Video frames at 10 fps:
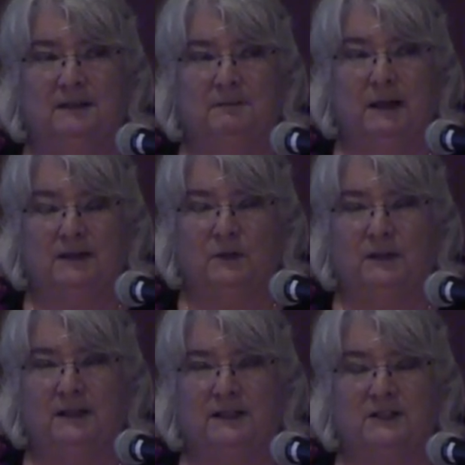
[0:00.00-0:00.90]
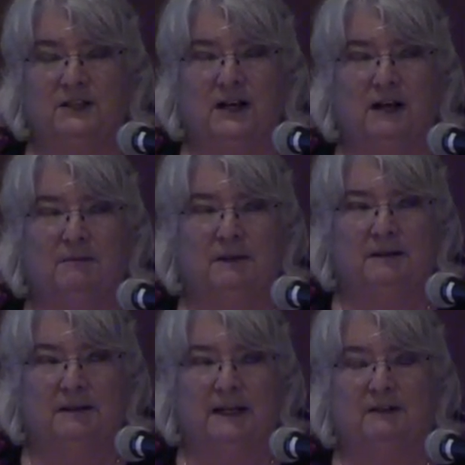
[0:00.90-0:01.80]
by quitting his job
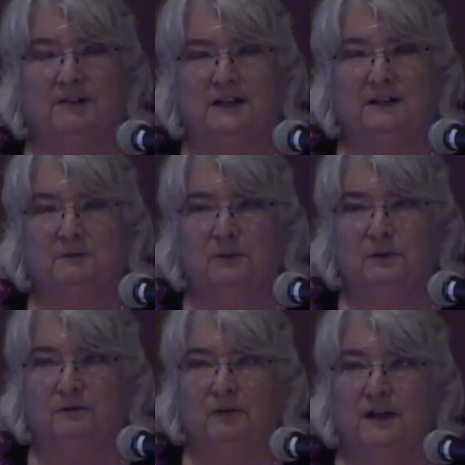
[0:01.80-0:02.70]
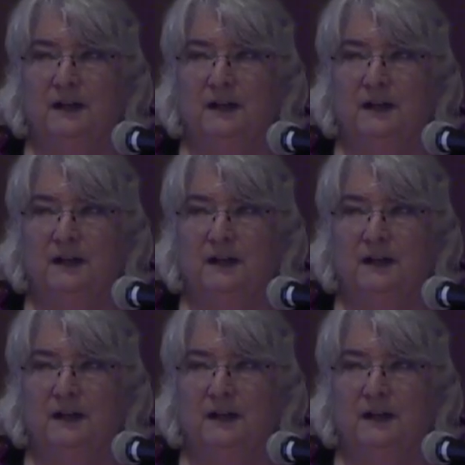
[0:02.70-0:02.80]
and getting ready to move.